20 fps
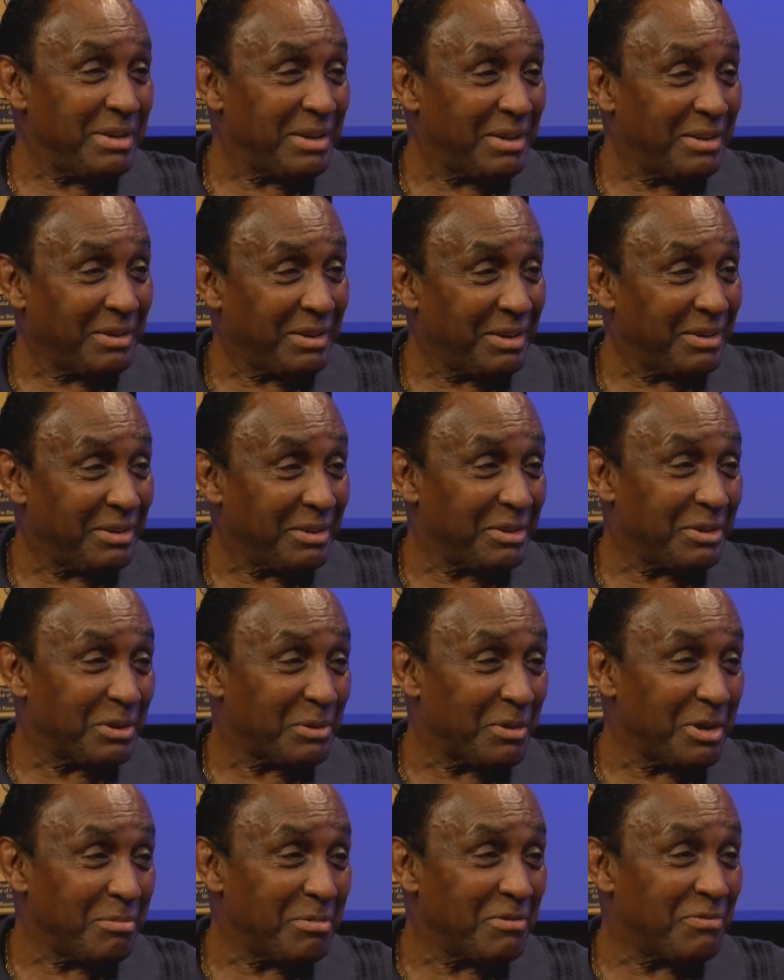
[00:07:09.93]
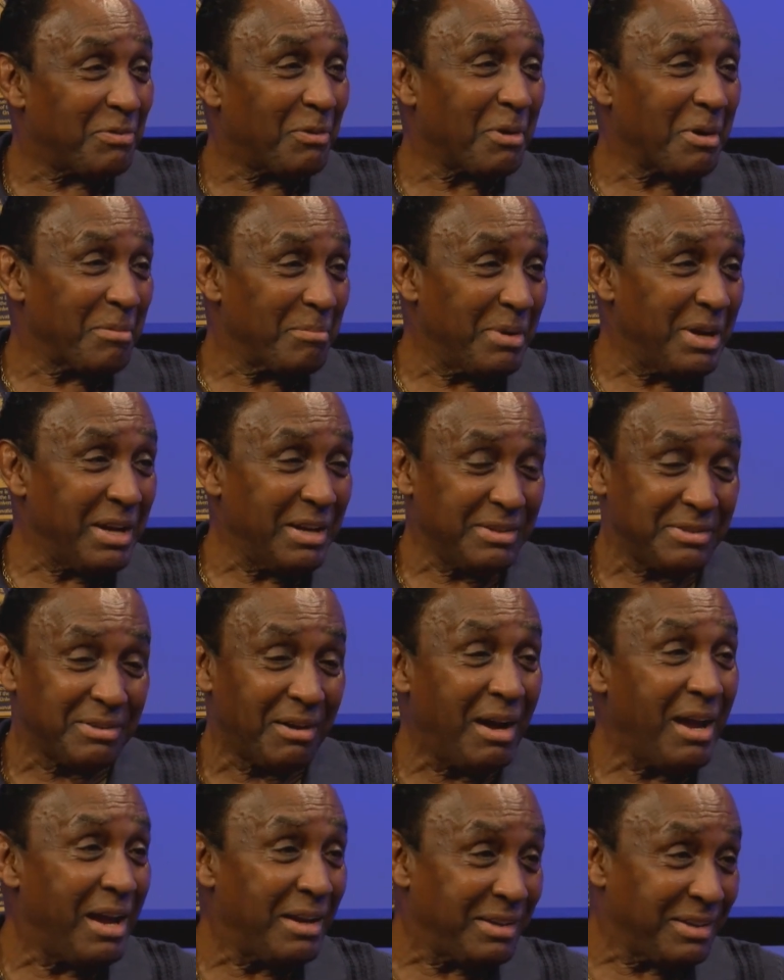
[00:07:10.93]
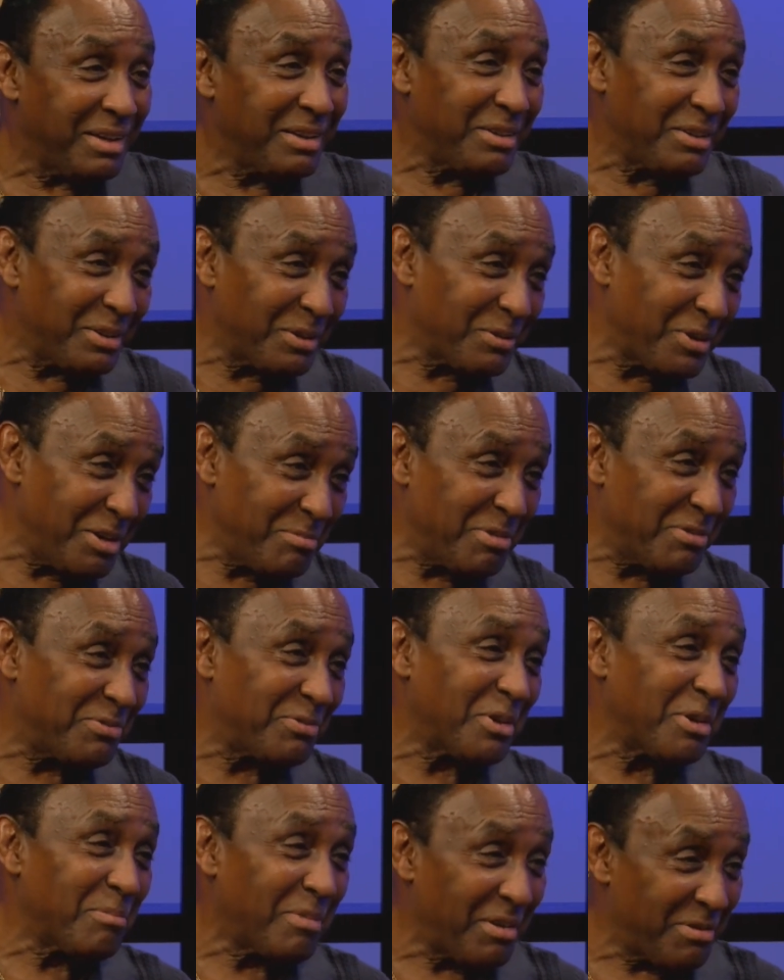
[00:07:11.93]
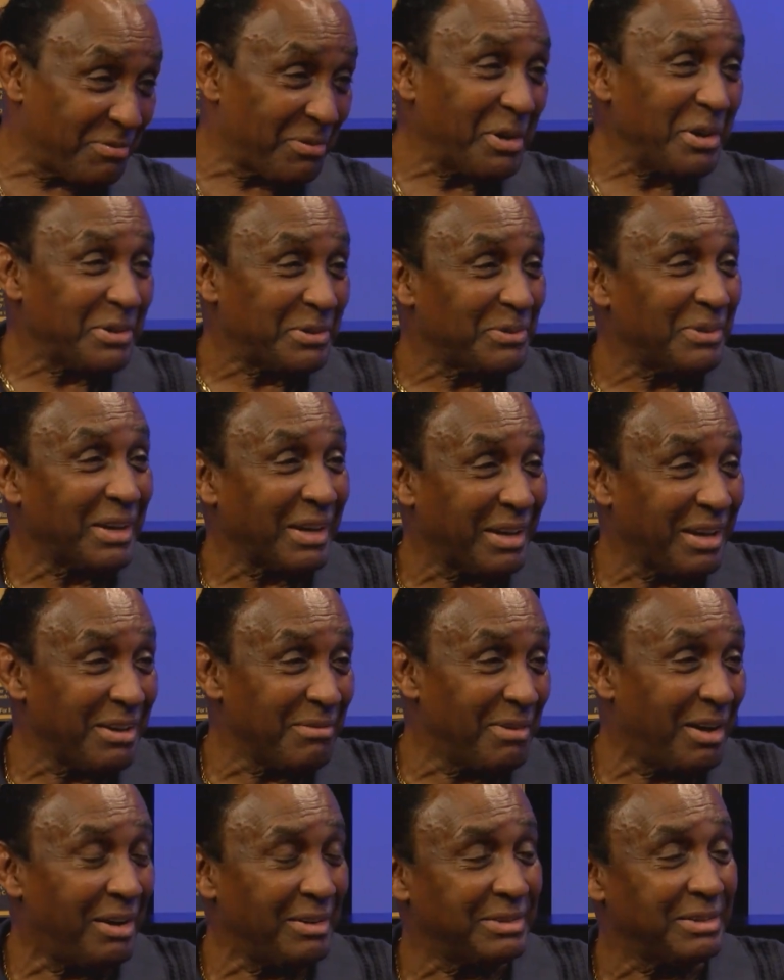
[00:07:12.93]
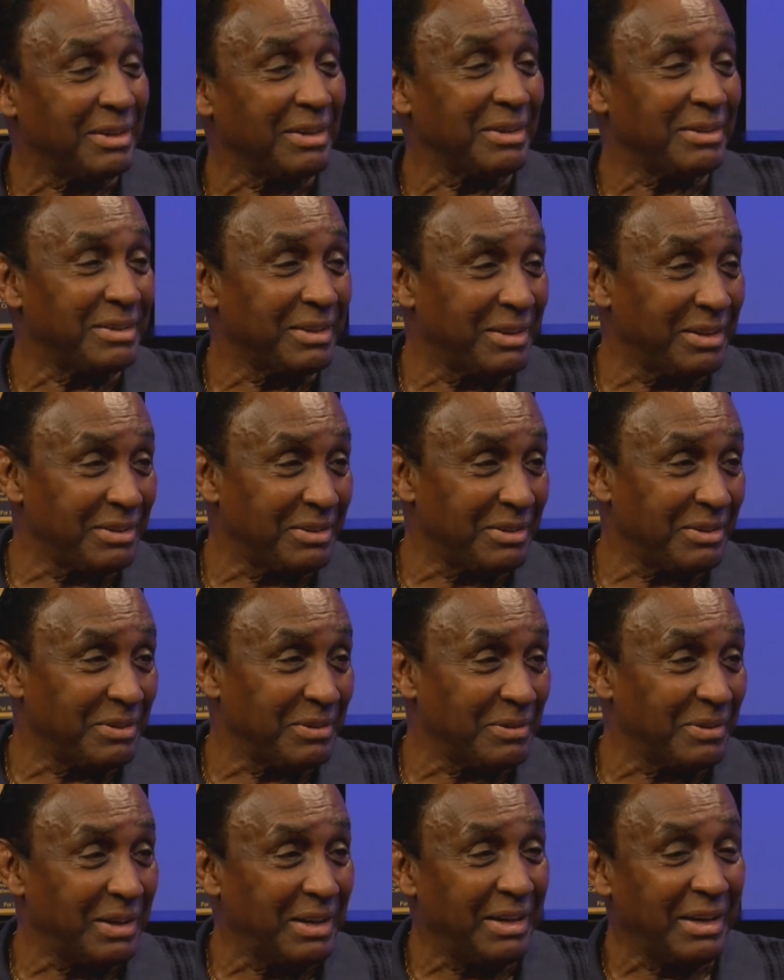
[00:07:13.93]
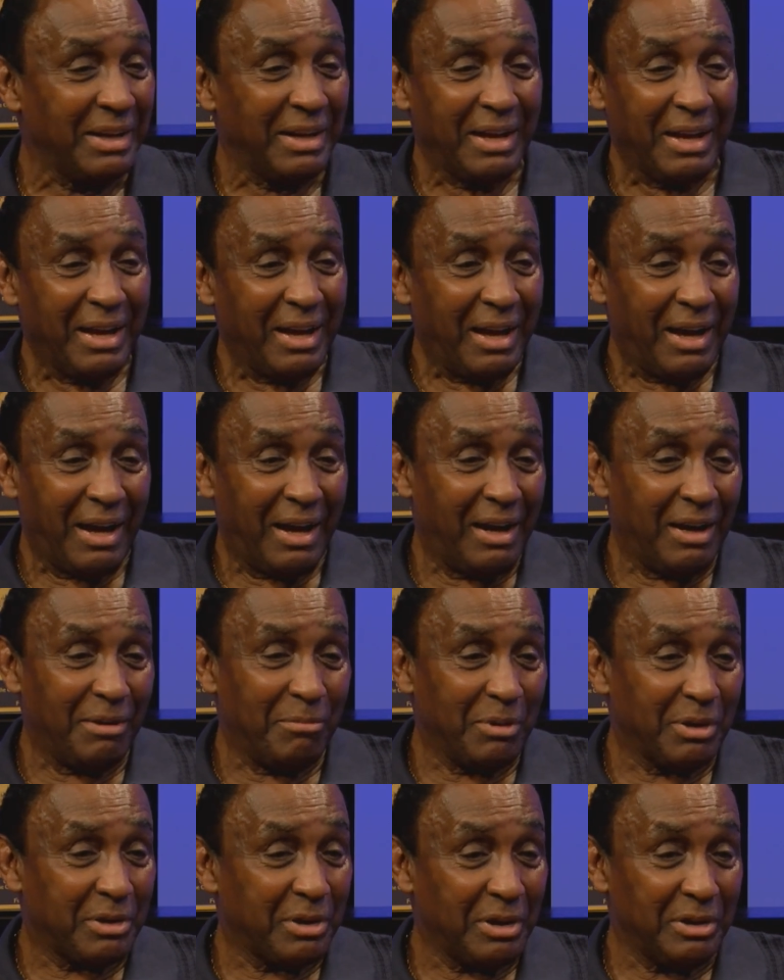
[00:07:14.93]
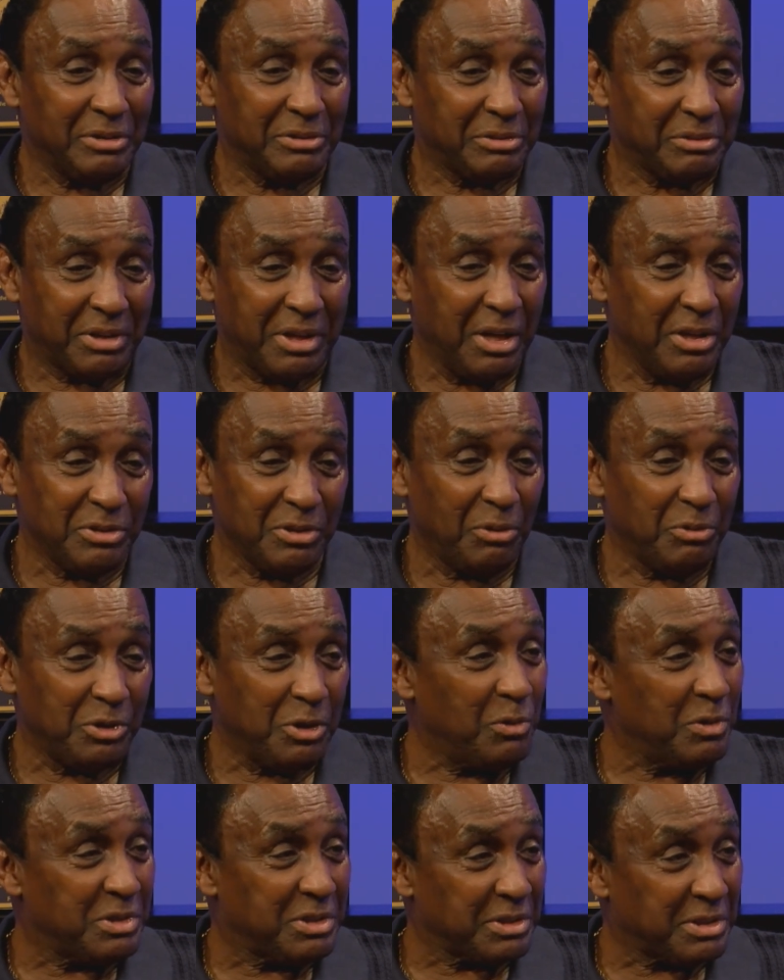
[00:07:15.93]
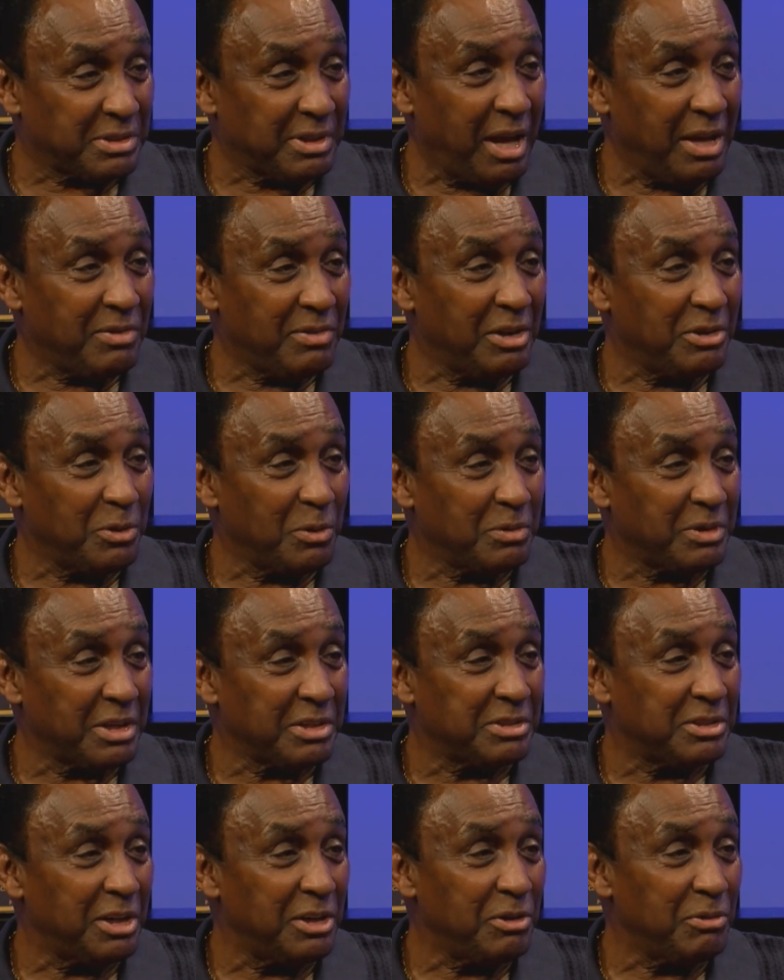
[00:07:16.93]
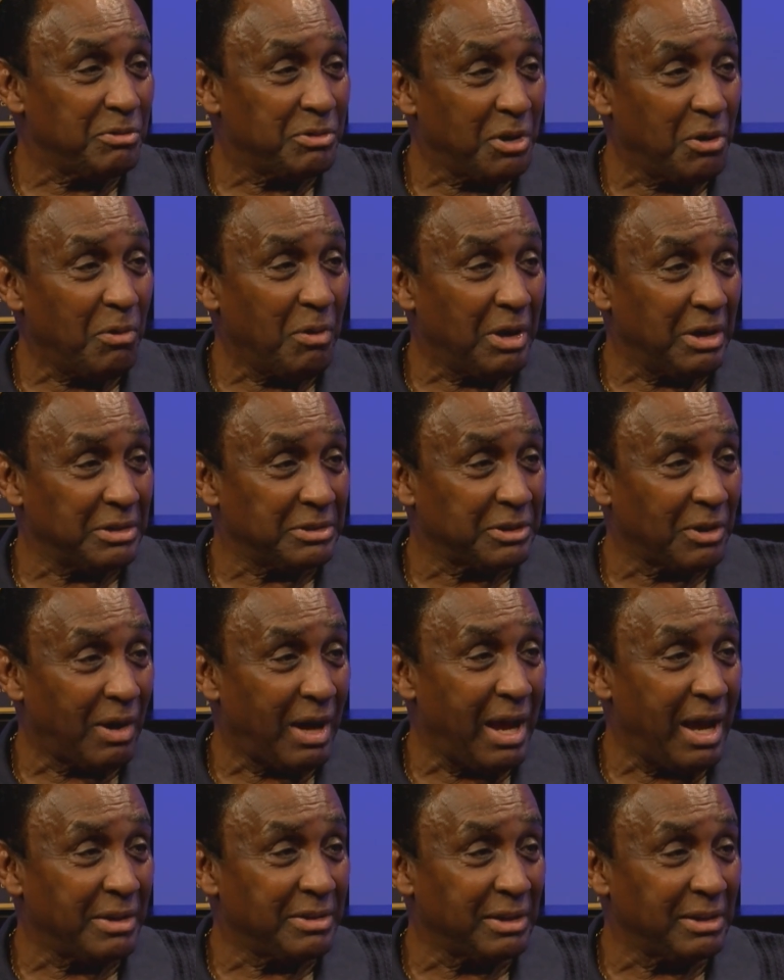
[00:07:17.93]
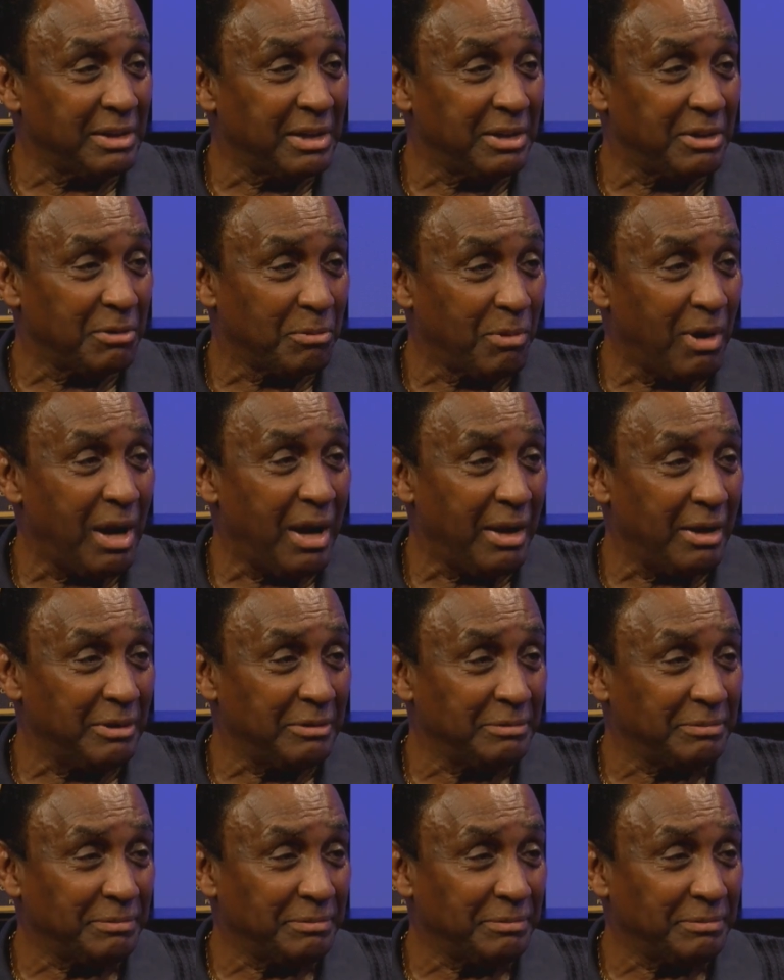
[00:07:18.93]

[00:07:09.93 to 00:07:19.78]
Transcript: They were going to get a degree before me, so I had to get a degree before my first one came out to get a degree. Because kids don't do what you say, they do what they see you doing. So I had to lead the way.